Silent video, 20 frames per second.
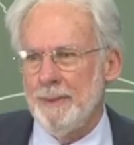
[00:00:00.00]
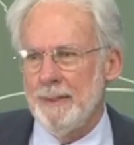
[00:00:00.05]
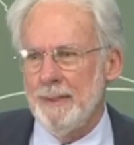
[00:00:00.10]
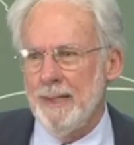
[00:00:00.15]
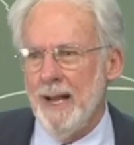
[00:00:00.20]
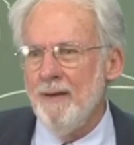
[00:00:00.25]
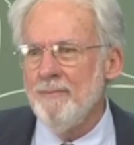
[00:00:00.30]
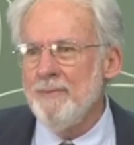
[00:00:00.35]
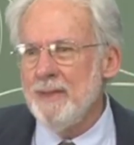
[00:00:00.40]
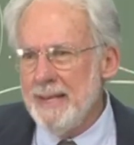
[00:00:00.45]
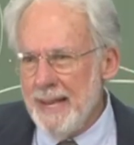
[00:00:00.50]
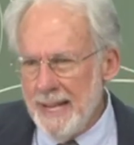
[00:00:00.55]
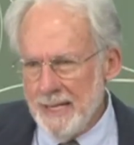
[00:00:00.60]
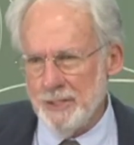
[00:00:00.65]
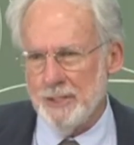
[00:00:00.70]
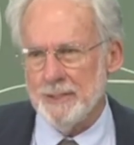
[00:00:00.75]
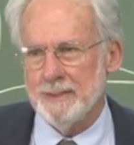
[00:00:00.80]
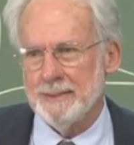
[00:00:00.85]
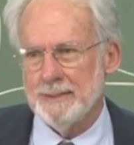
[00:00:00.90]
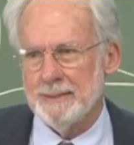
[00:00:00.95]
of the
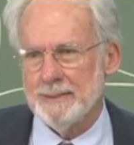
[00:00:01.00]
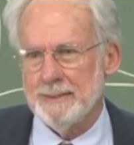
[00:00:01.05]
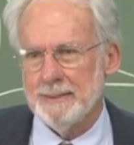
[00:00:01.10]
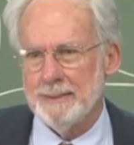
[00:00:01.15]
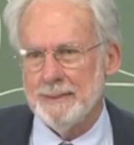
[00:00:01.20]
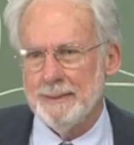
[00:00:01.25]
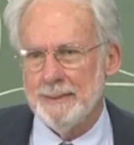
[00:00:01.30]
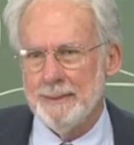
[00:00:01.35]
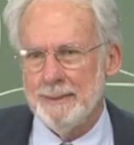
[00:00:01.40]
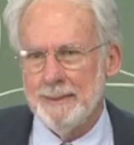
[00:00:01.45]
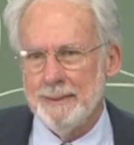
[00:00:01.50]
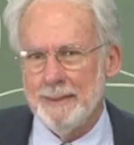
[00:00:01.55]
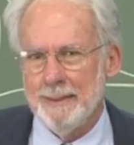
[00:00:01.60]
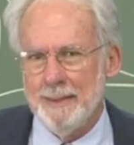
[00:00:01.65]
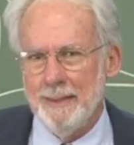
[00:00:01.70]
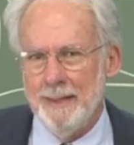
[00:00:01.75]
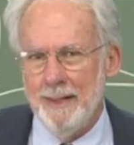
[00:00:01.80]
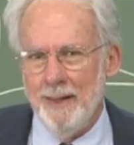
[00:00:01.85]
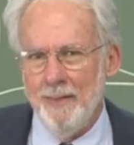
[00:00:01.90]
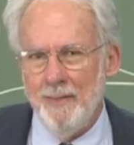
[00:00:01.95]
nations.
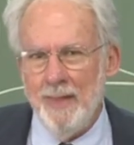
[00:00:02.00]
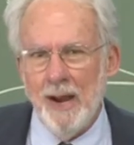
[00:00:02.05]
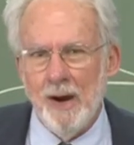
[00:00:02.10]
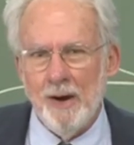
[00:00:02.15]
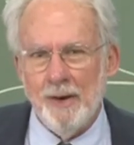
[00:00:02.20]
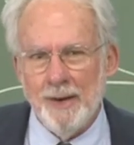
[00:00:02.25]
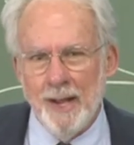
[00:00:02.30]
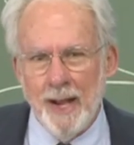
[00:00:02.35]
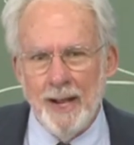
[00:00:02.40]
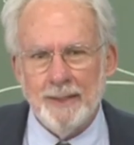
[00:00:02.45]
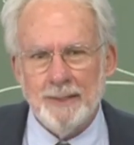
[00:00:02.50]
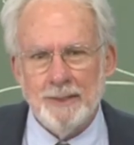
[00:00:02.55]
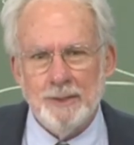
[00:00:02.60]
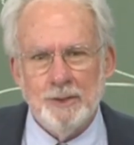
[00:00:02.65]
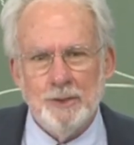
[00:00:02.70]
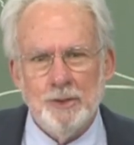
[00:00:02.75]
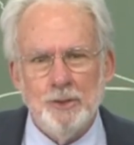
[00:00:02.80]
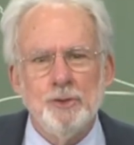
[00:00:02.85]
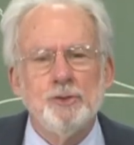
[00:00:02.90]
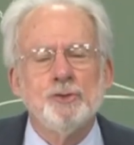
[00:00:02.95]
They are not
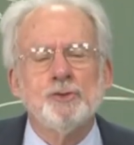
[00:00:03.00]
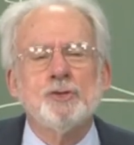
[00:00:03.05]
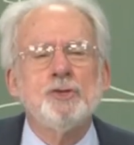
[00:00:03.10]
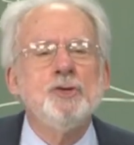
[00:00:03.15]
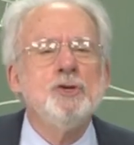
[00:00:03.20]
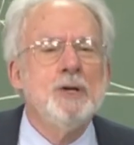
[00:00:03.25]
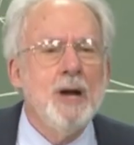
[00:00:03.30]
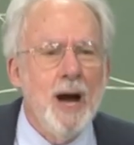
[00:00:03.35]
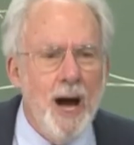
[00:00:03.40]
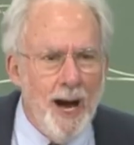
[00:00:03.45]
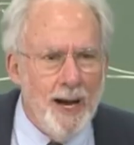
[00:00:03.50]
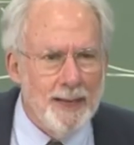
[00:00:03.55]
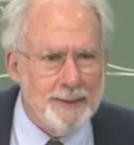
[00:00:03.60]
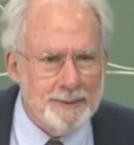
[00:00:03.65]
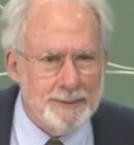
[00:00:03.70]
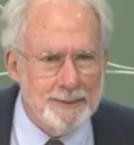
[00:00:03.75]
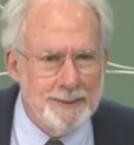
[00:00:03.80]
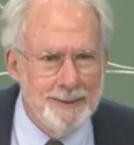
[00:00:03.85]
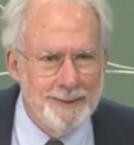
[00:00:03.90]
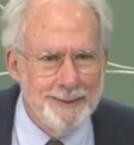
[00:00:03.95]
true
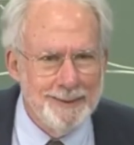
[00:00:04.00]
gods.